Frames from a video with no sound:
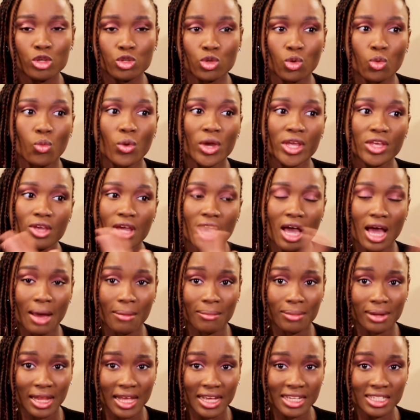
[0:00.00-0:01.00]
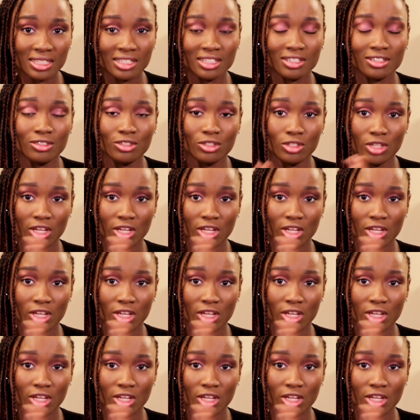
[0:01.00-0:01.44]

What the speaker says: So when you're applying